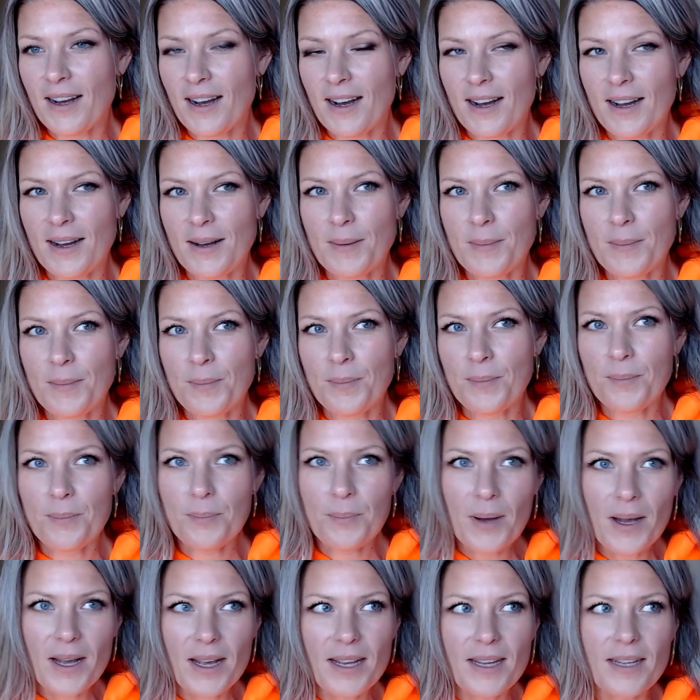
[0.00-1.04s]

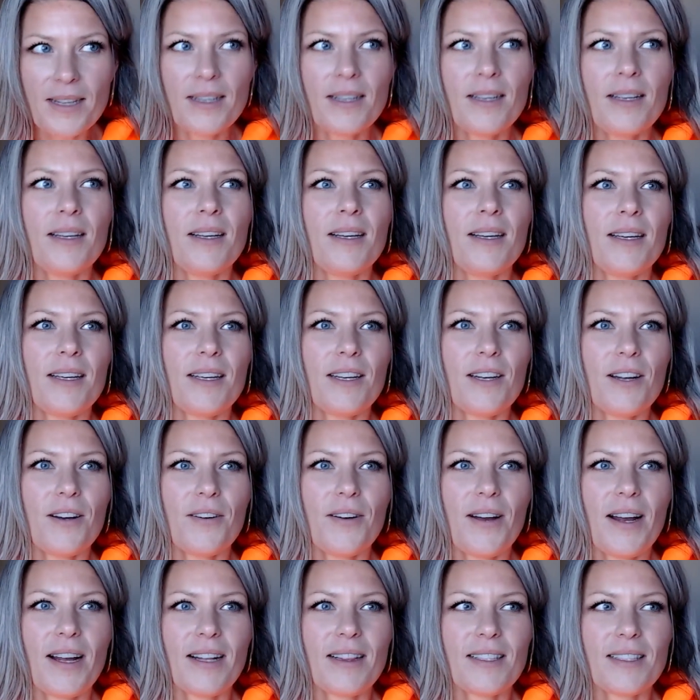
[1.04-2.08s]
But
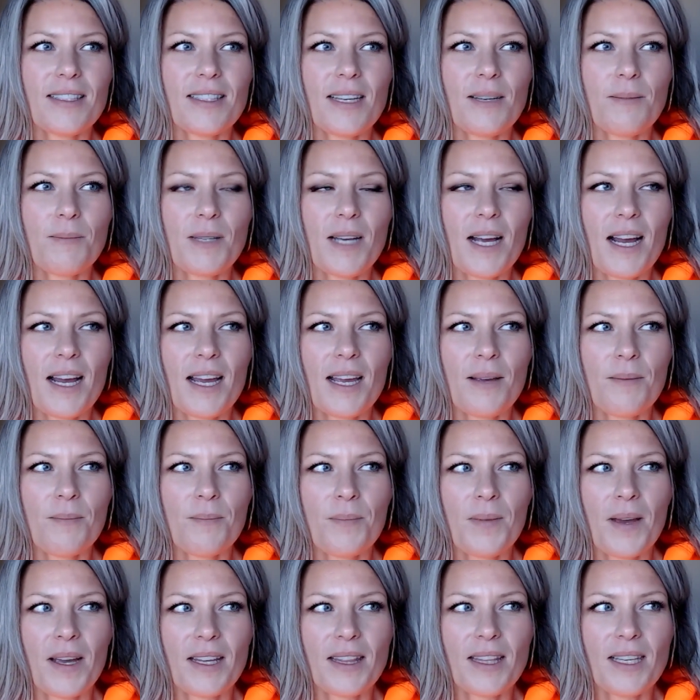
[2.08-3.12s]
at the same
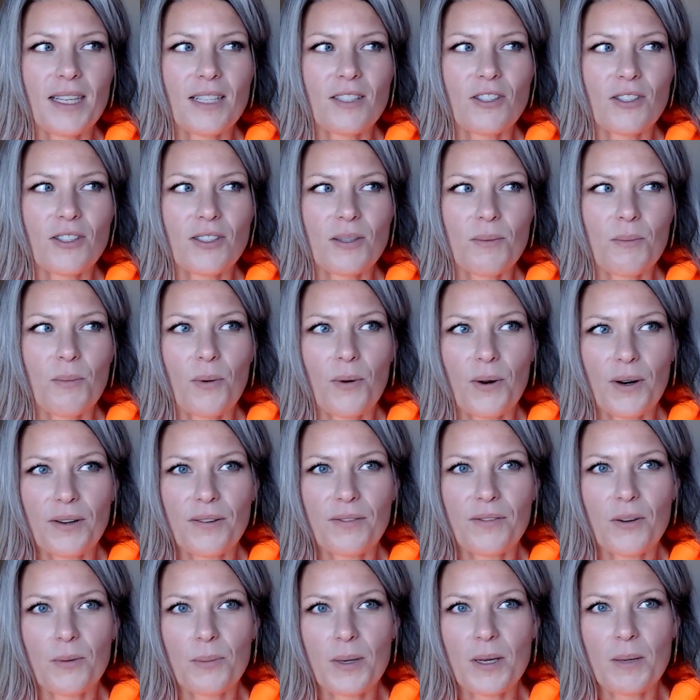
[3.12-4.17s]
time, I think it's just
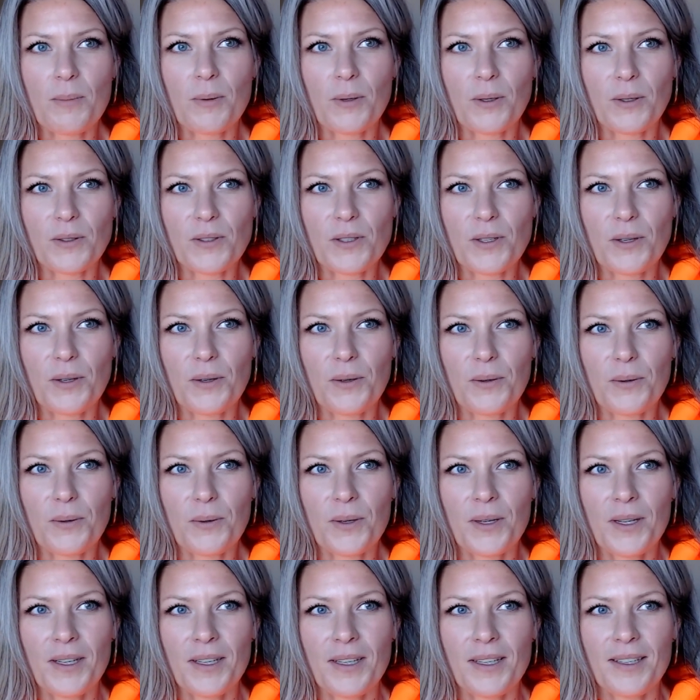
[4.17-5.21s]
important for people
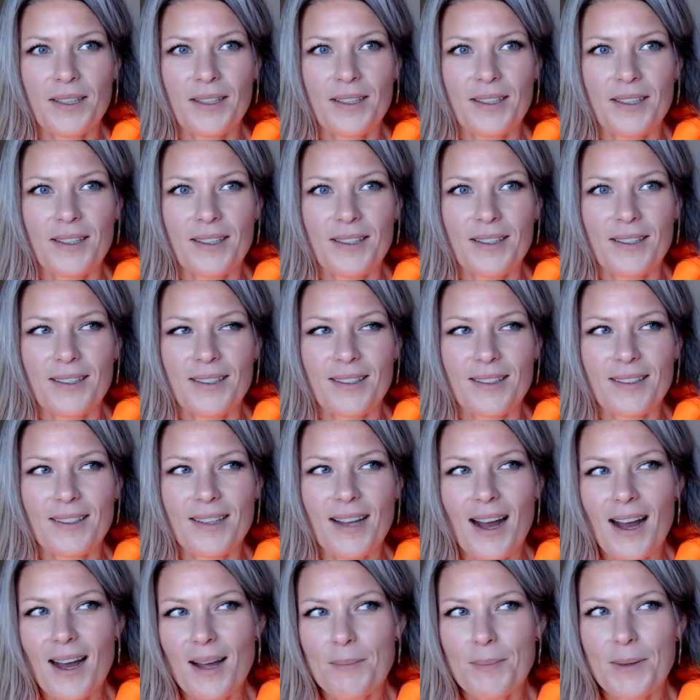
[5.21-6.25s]
to
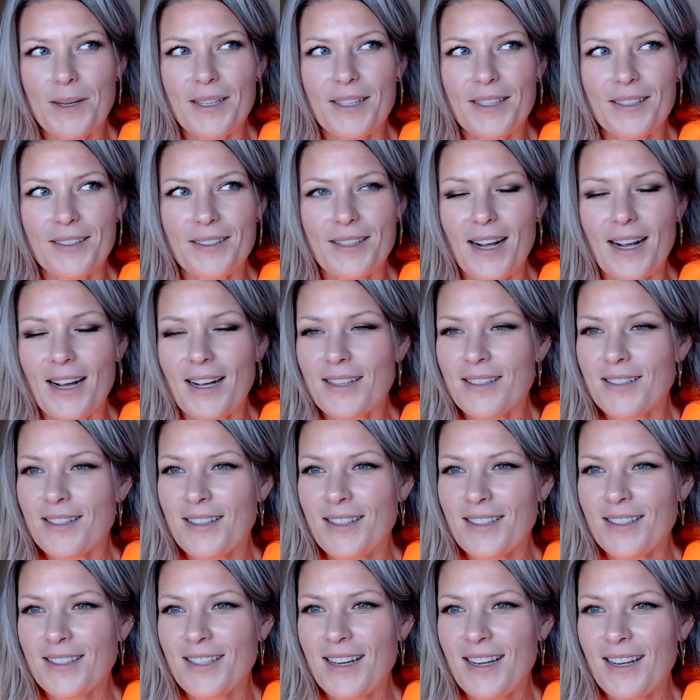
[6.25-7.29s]
not bury their heads in
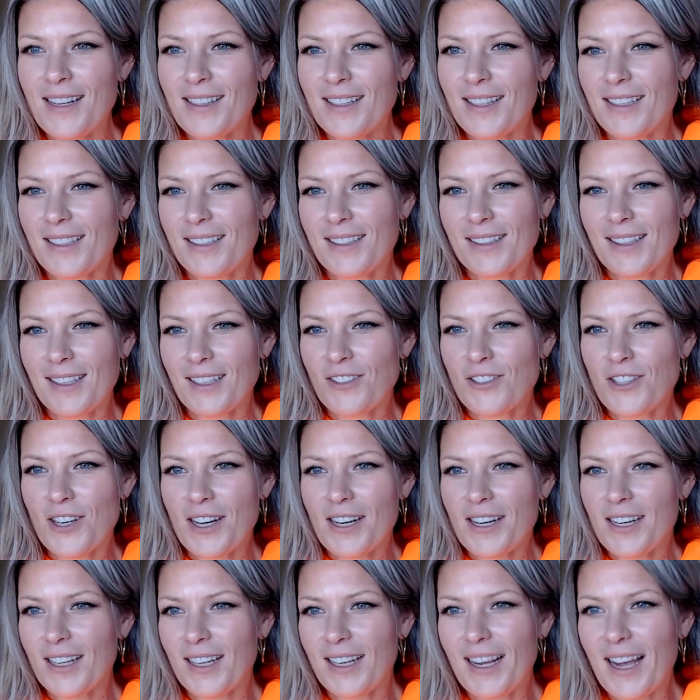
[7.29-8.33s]
the sand. Like
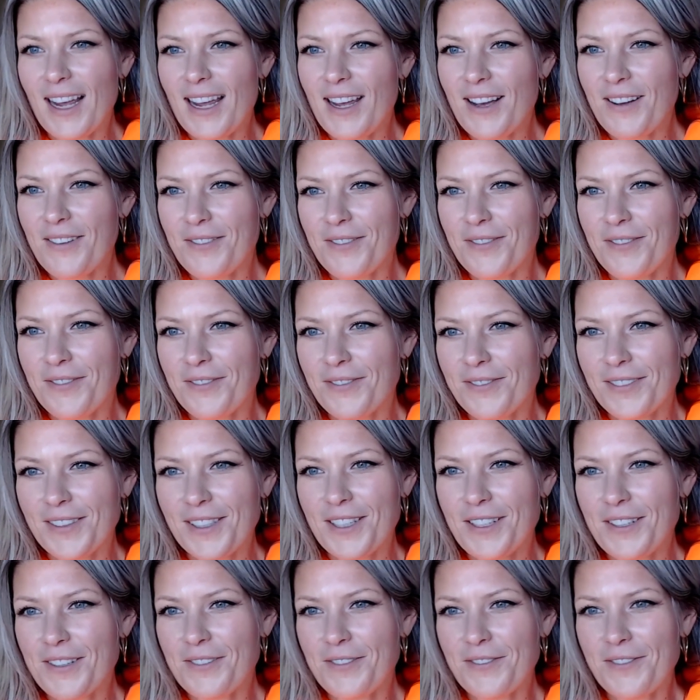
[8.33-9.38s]
Jarrett, like I have,
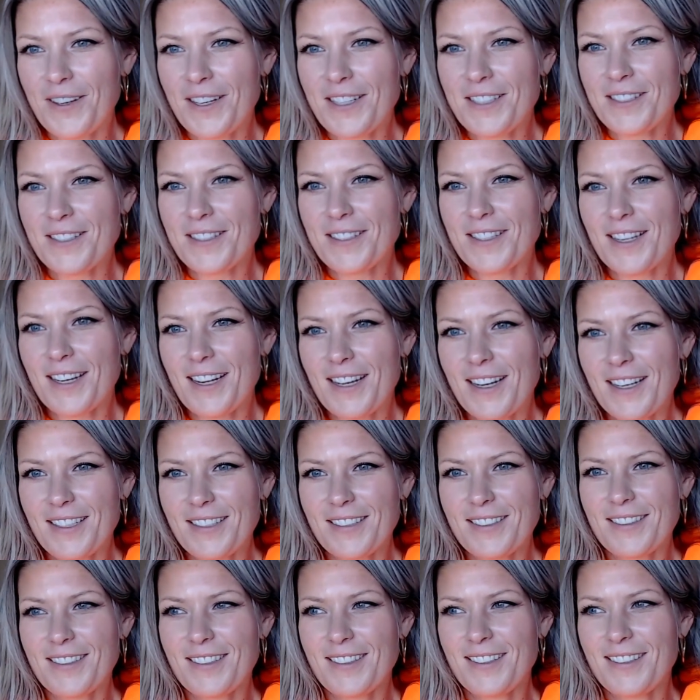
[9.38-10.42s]
friends that
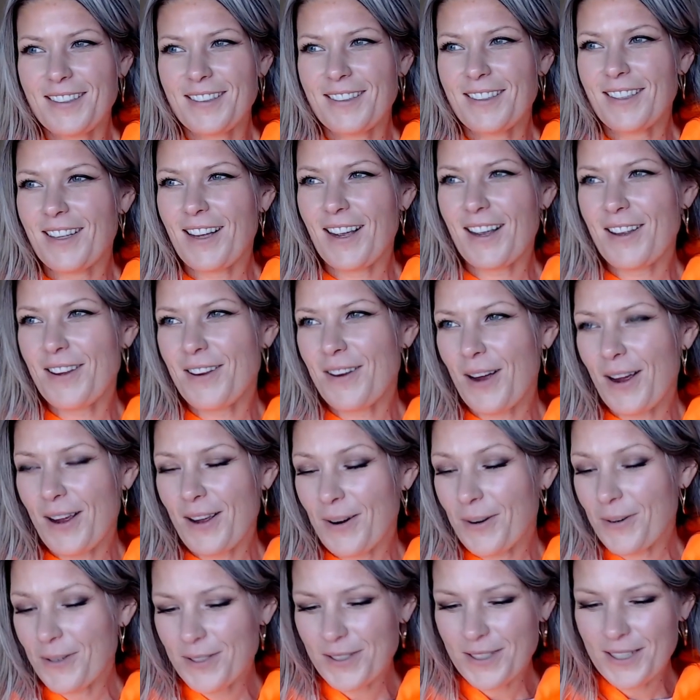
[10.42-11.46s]
I
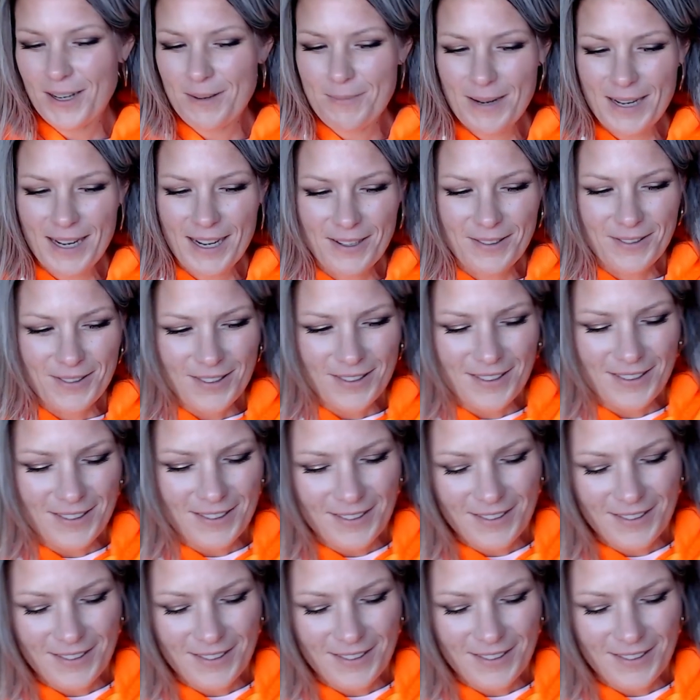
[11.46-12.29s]
hosted at my house,